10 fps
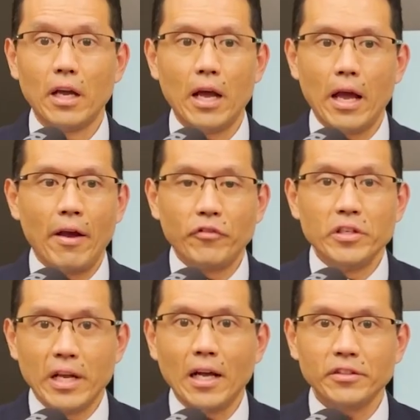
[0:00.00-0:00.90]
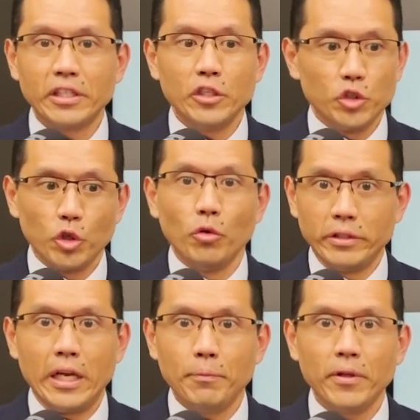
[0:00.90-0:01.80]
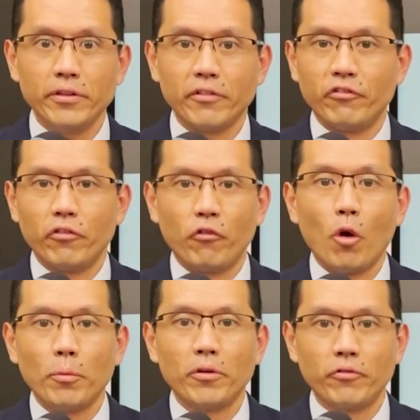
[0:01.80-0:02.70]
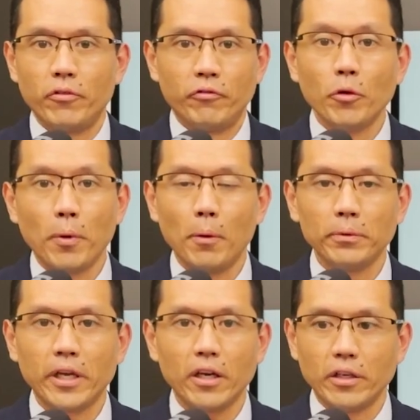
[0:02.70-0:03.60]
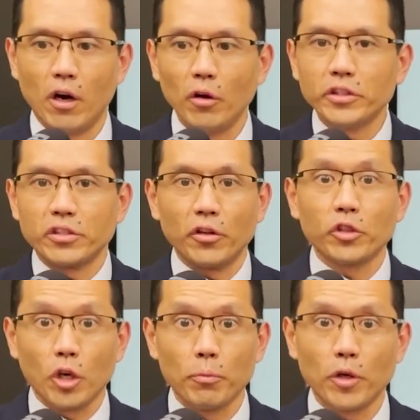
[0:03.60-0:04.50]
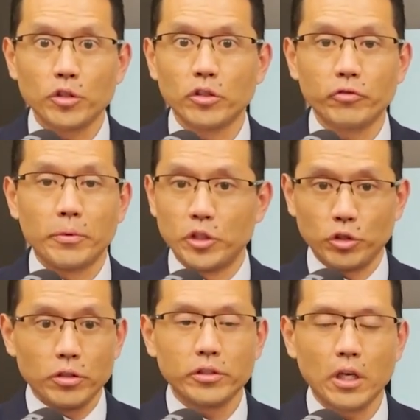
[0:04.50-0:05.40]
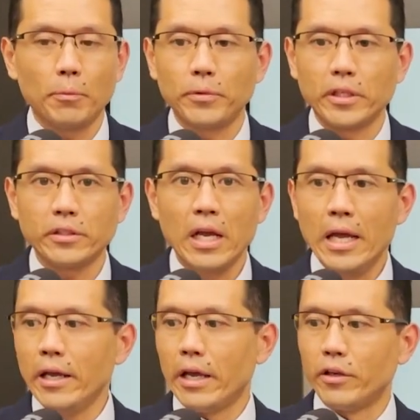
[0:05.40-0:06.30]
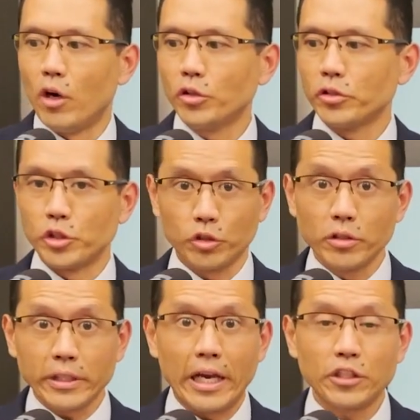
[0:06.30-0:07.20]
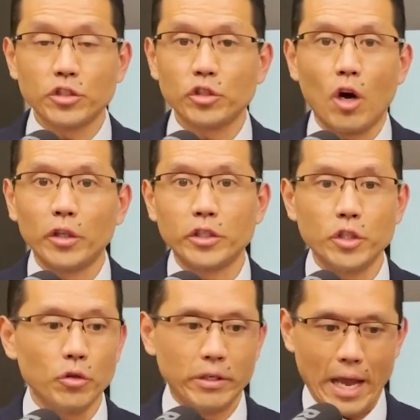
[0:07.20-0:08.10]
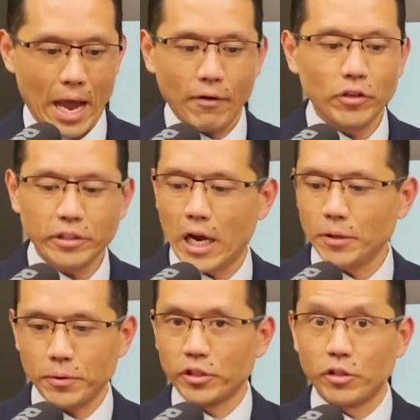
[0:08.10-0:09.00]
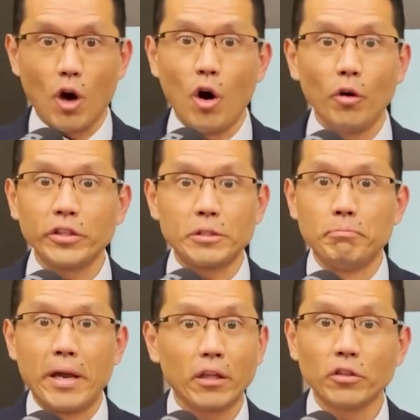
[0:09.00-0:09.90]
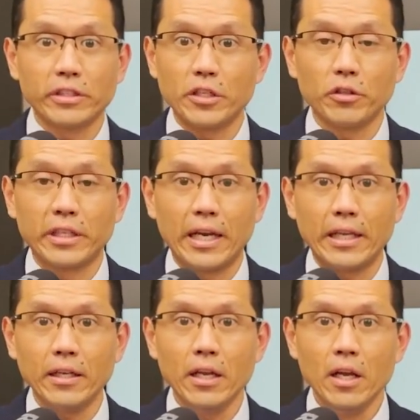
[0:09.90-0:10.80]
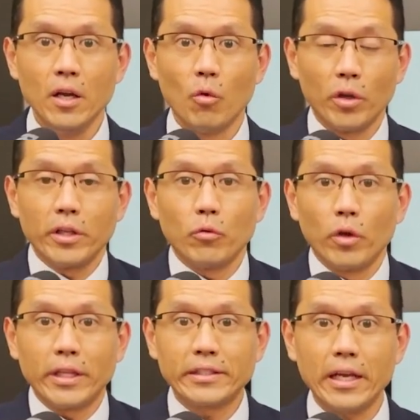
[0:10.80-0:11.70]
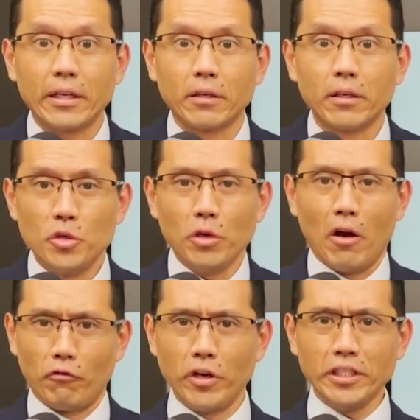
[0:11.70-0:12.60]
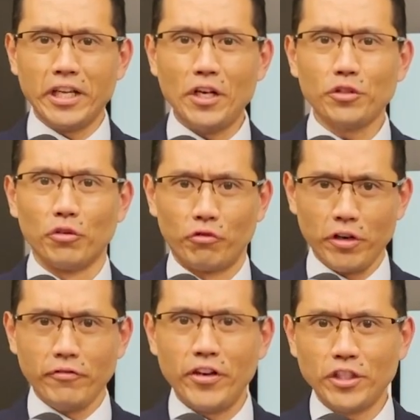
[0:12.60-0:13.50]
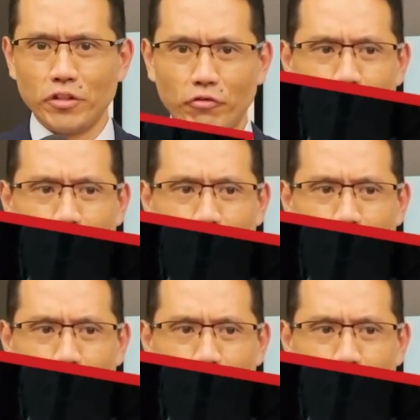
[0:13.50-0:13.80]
Have you not seen Joe Namath, the former football player, and all these other commercials from the insurance companies, and then also insurance agents calling you and advertisements and all these mailers that you're getting? What are they saying? You got free dental, free vision,